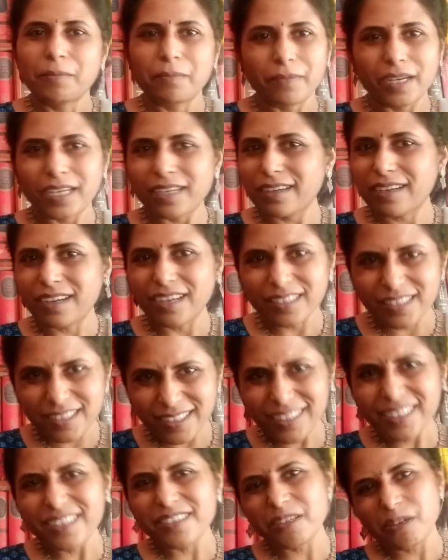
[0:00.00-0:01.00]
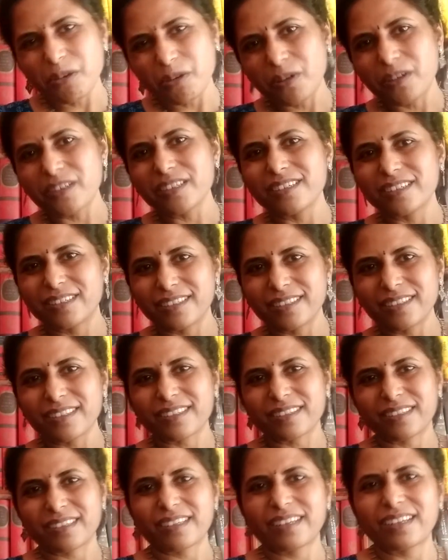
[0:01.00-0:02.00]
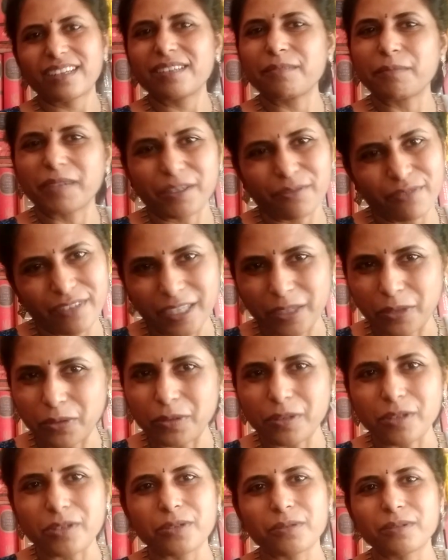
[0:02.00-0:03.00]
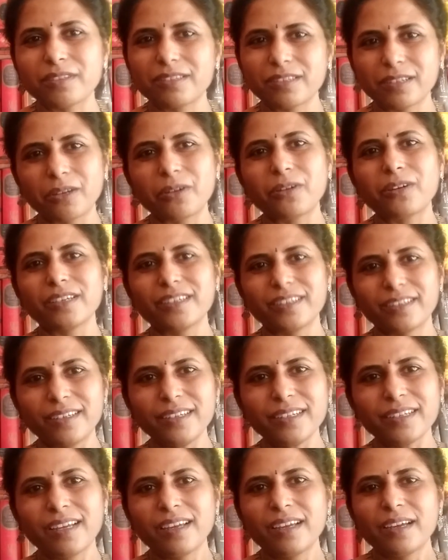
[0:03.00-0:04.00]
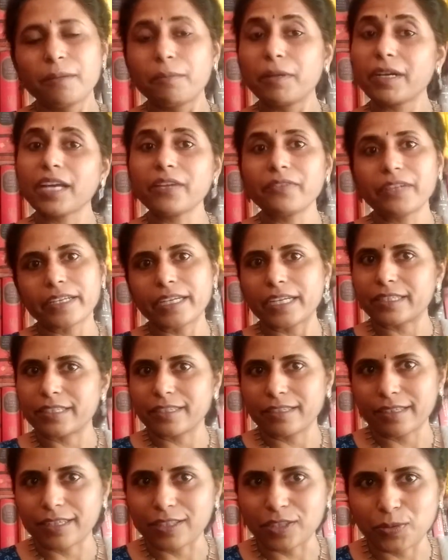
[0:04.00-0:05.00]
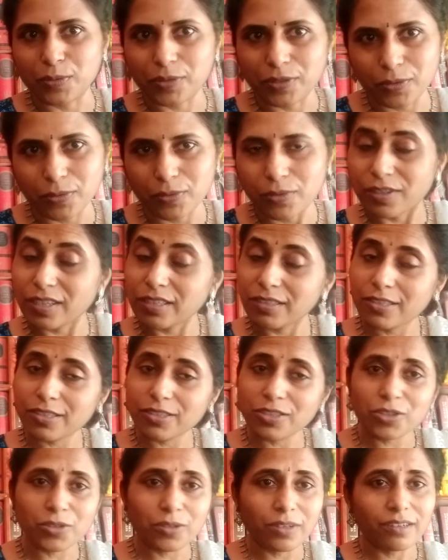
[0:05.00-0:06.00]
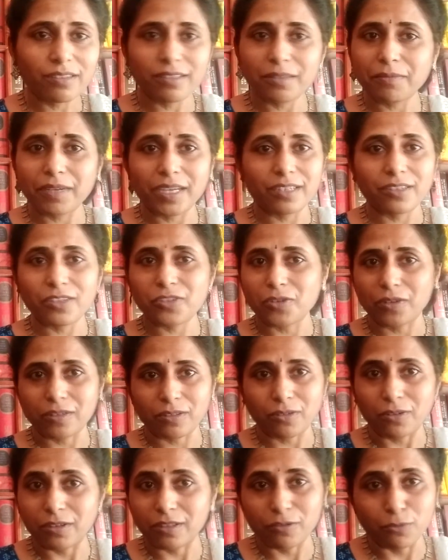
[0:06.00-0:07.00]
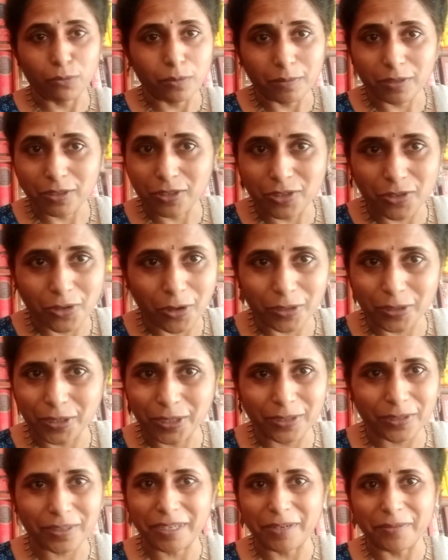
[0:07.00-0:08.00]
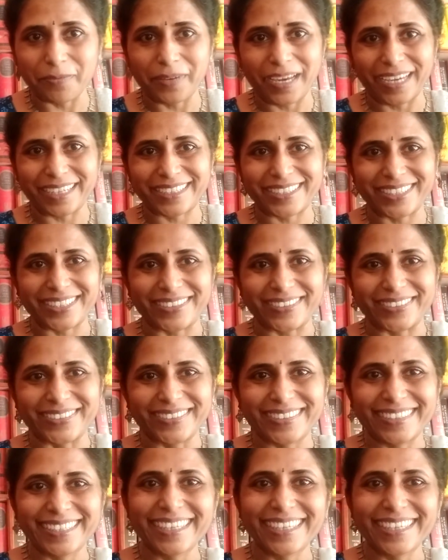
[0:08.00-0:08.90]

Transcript: My cousin is a lawyer and my friend also is a lawyer, but I will get in touch with you. Rest assured, the man is not, or the woman is not going to come back to you.